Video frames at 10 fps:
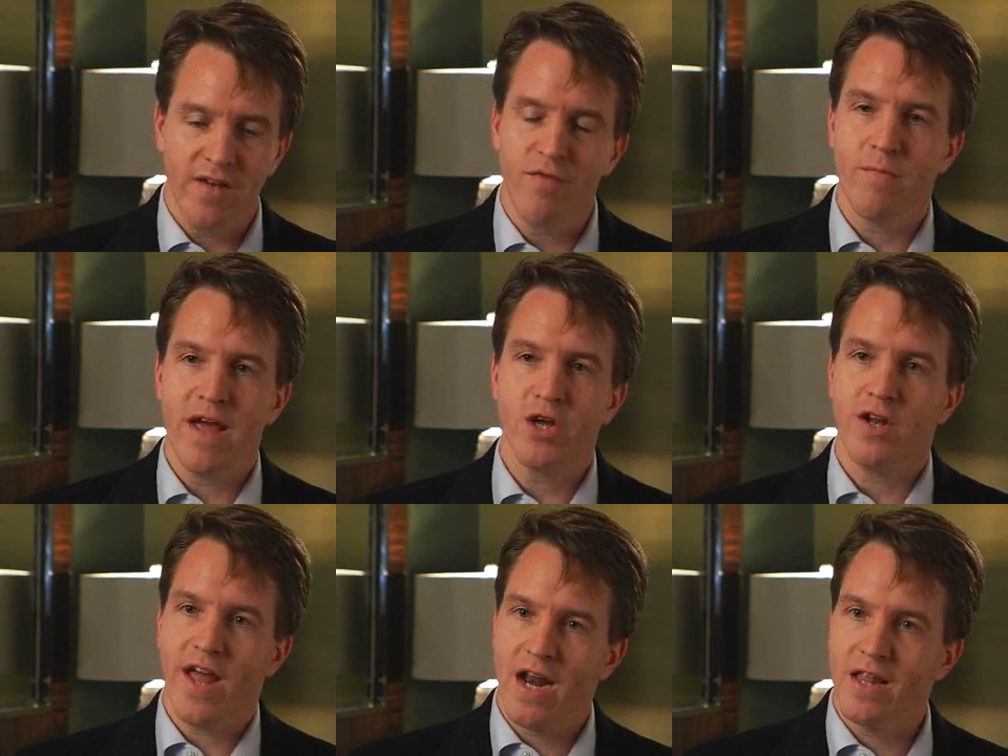
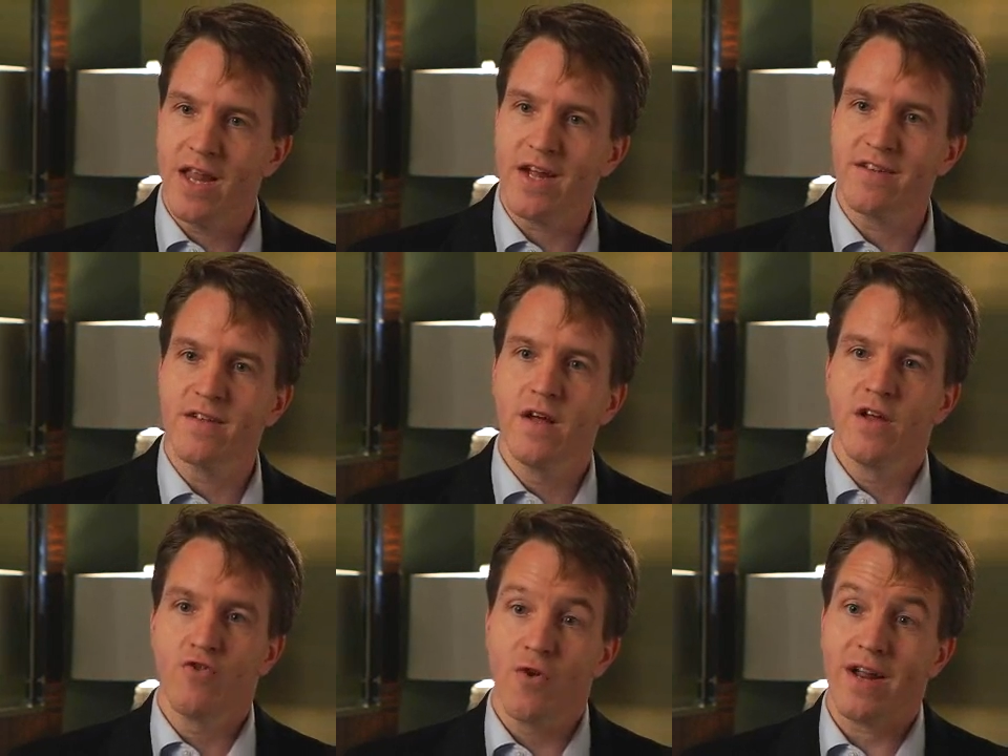information and analytics
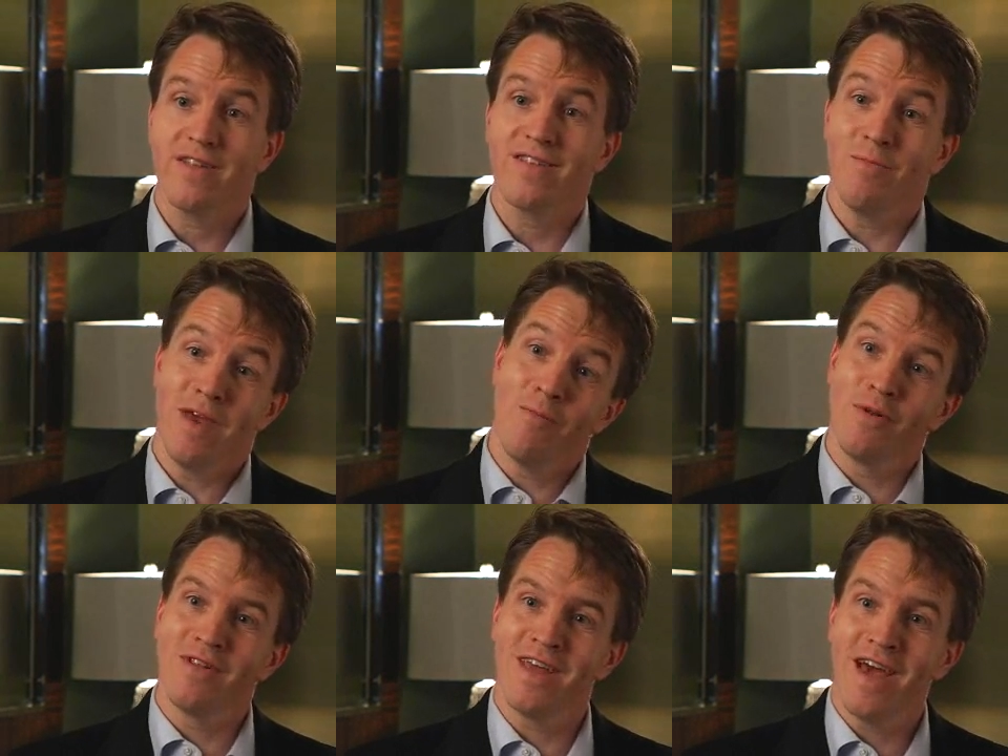tricks to be
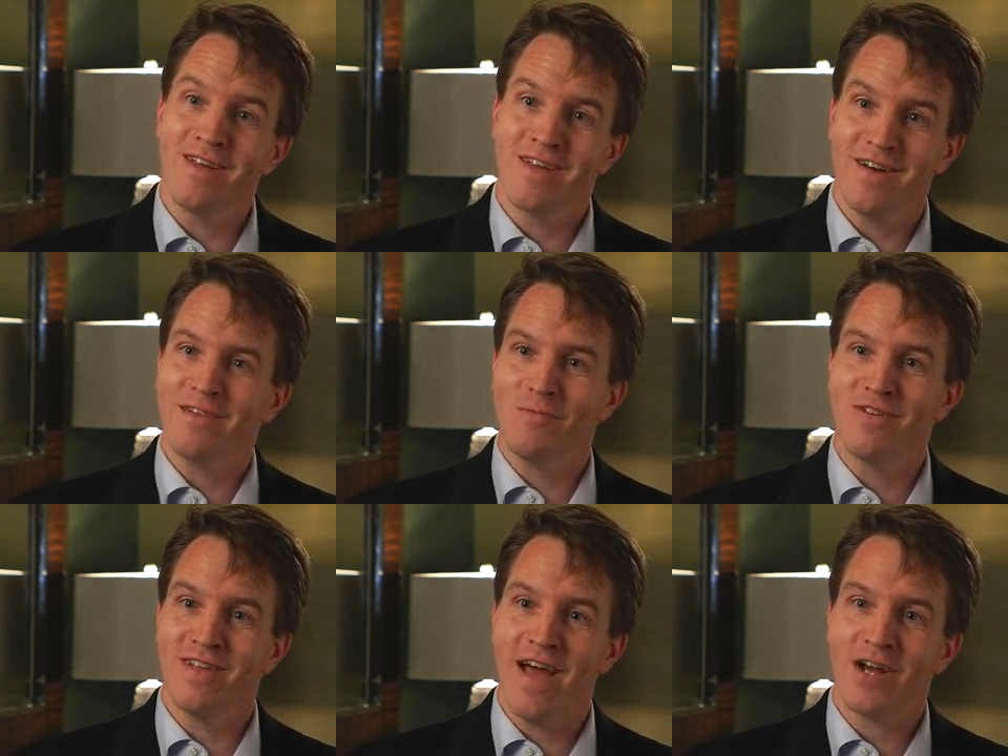able to get
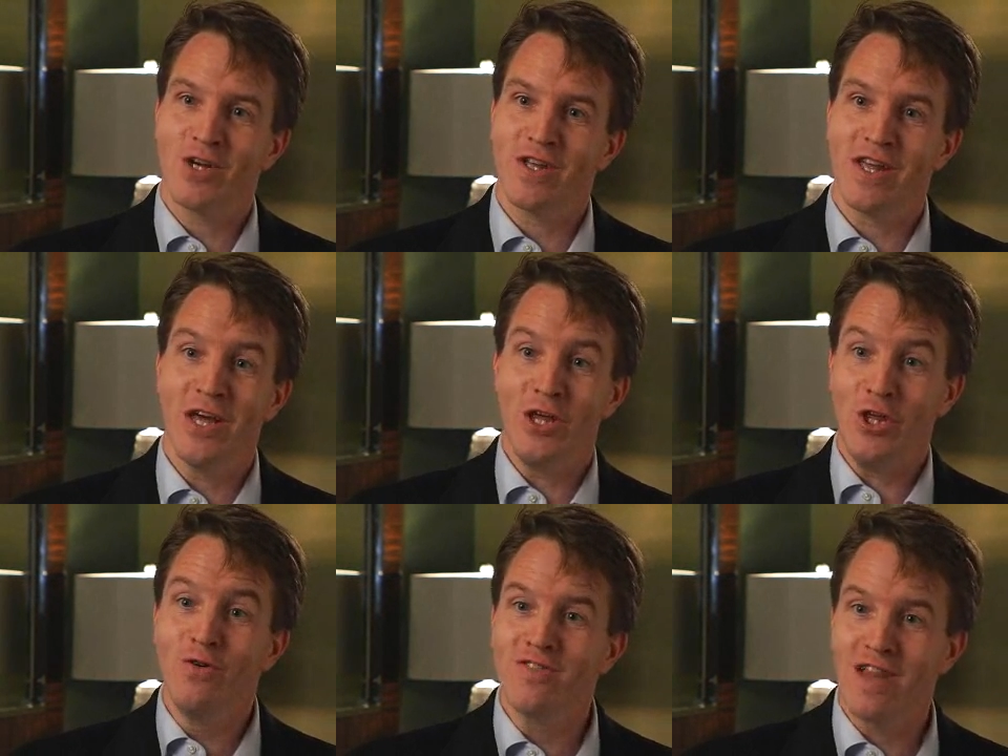customers to actually
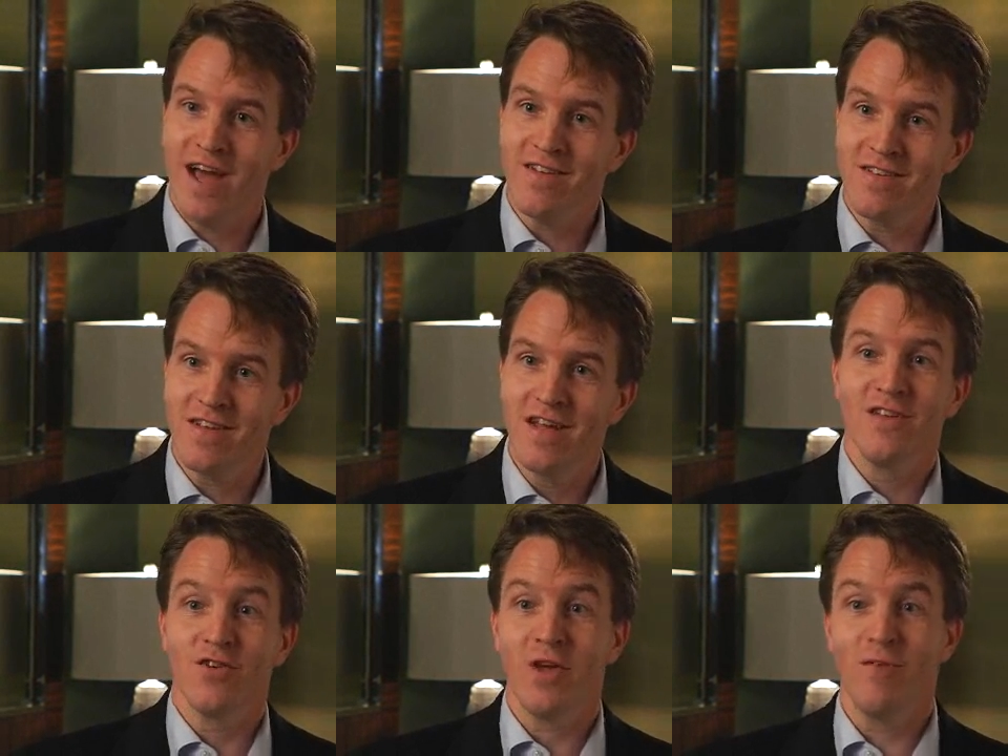use less,
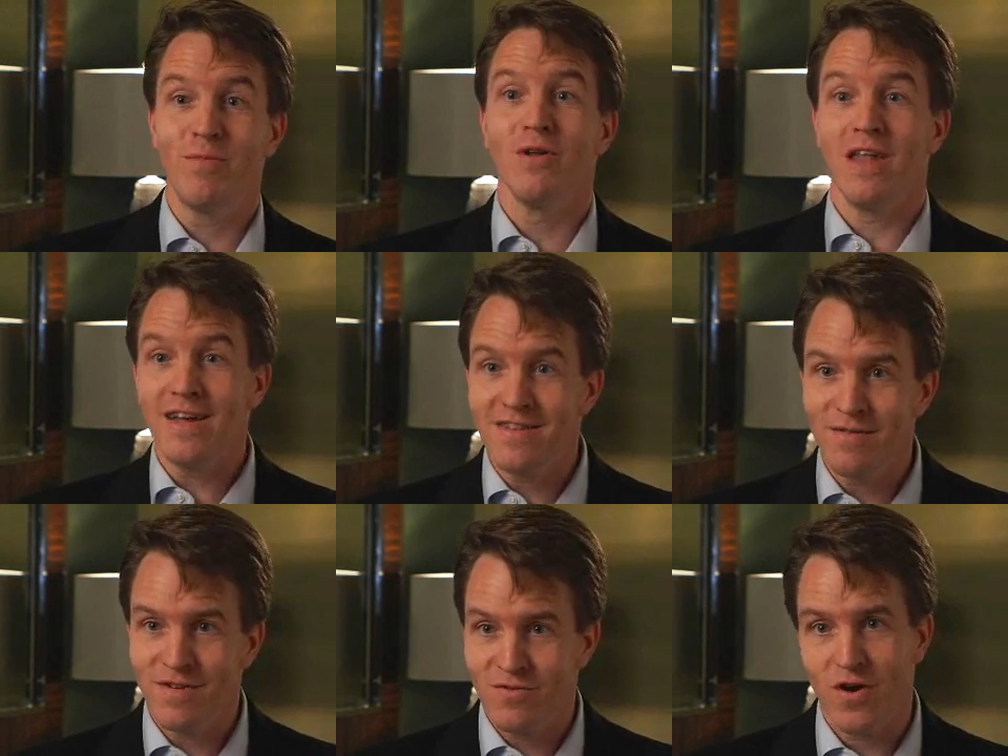so we can build less
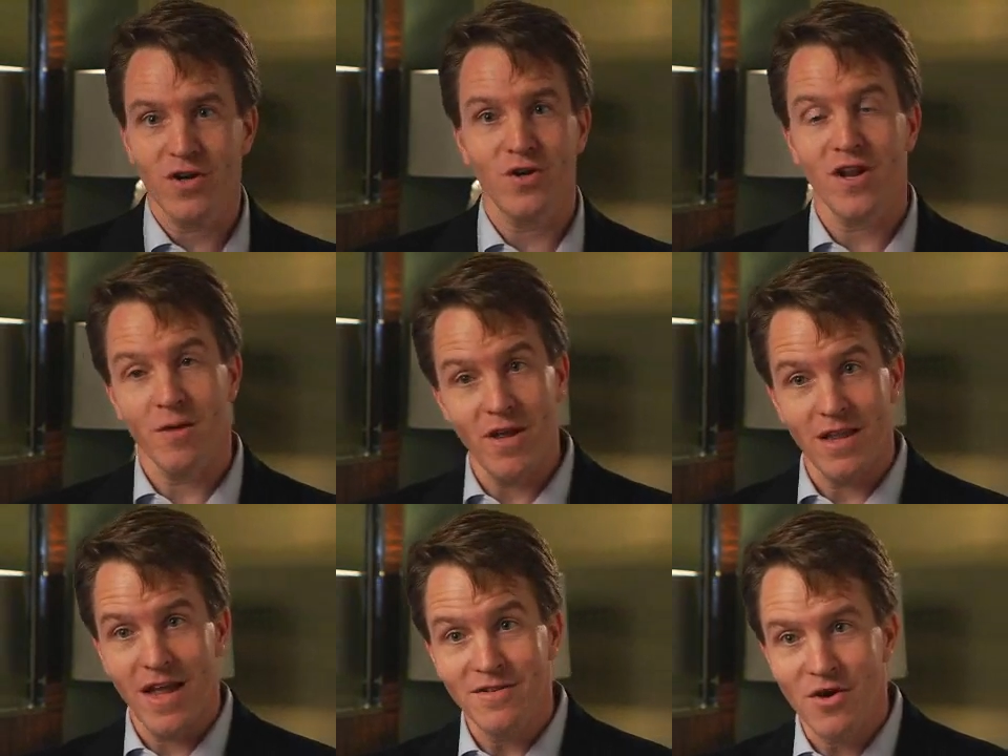infrastructure and
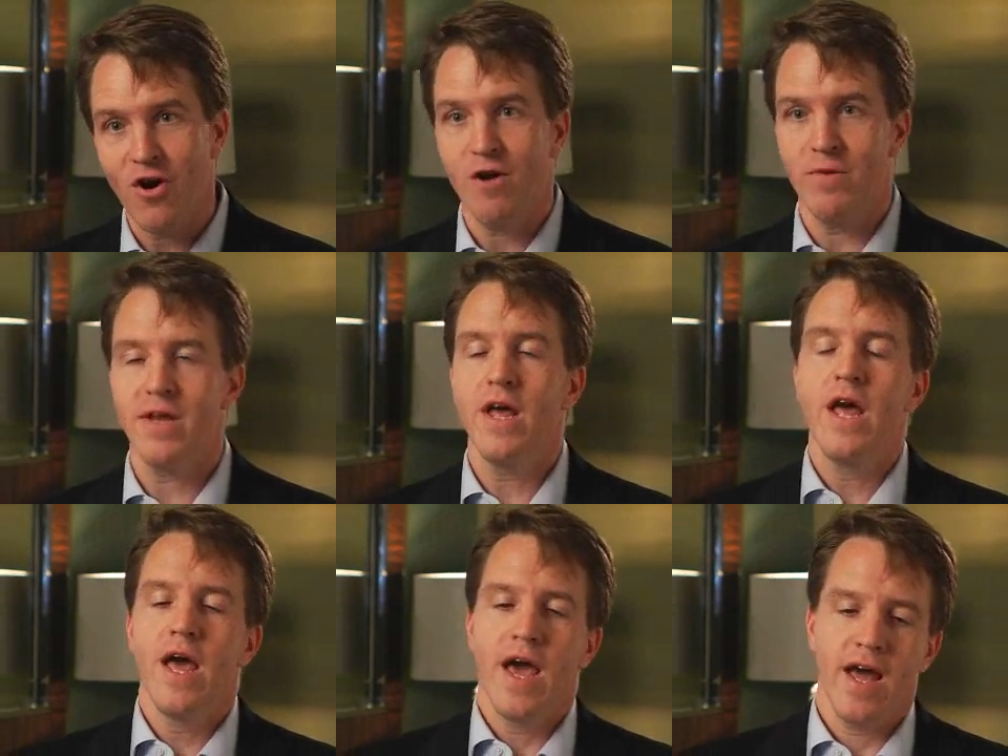emit less carbon.
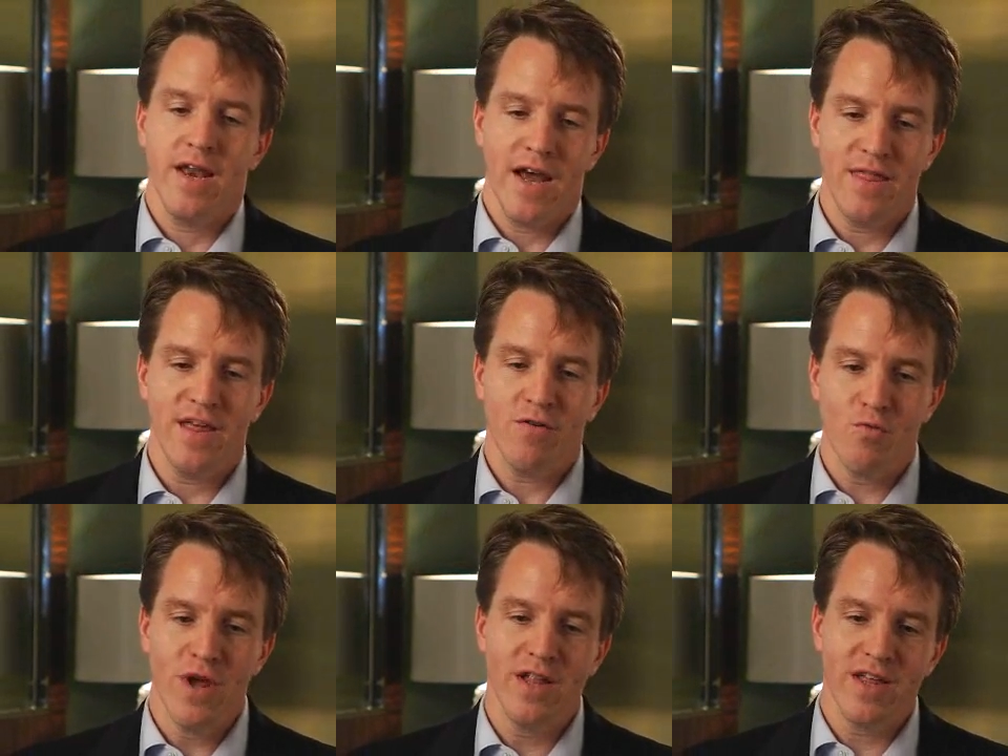And I think
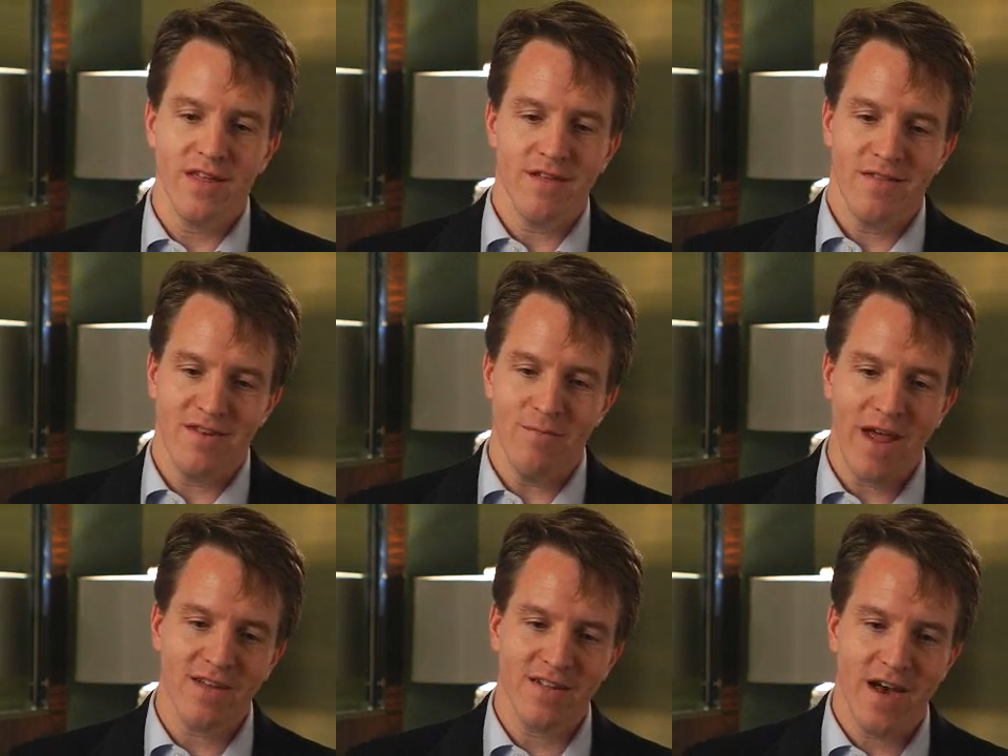really the
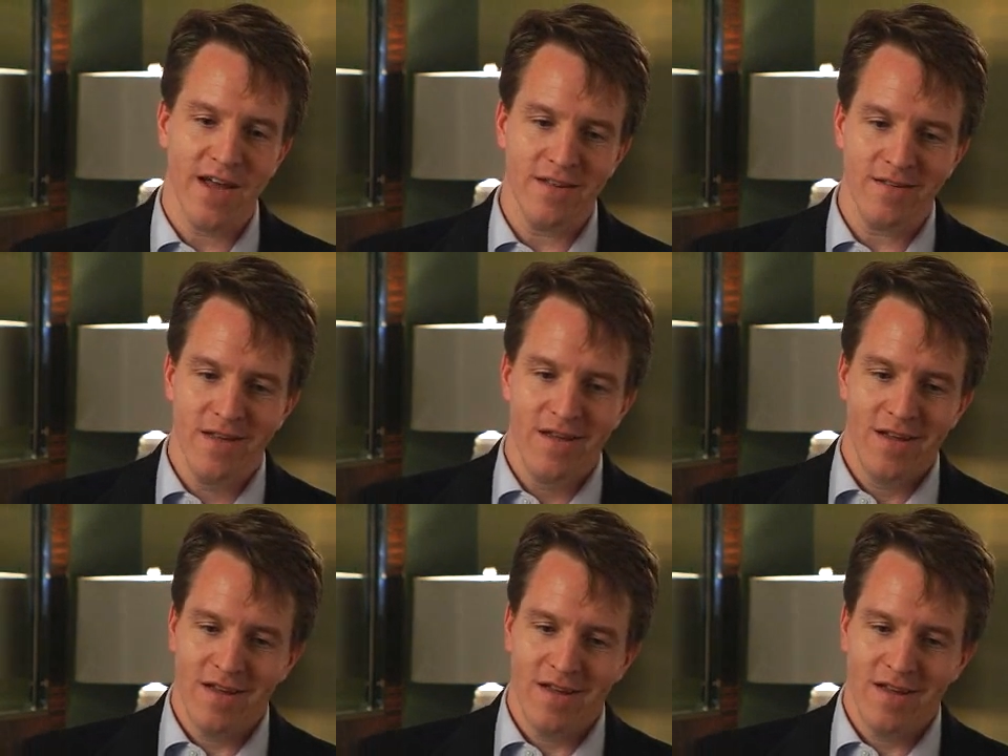demand side is